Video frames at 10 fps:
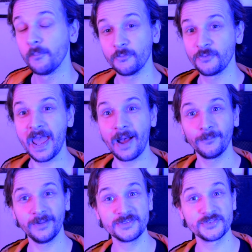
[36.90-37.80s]
But for now,
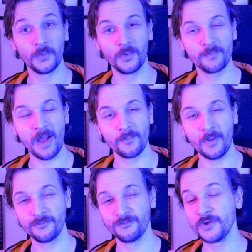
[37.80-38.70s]
let's talk about
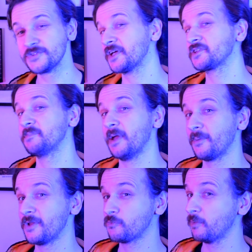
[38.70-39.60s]
my first
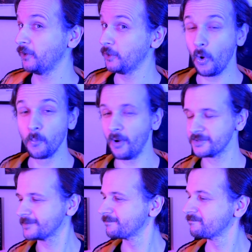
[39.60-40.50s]
experience with a
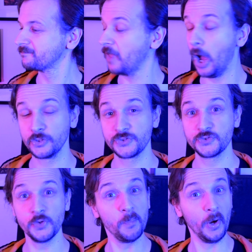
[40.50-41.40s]
GoBot. A
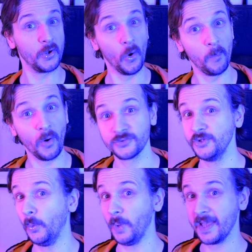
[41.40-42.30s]
super GoBot,
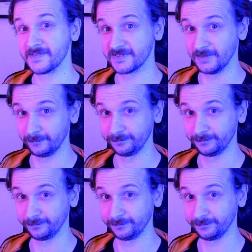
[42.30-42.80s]
no less.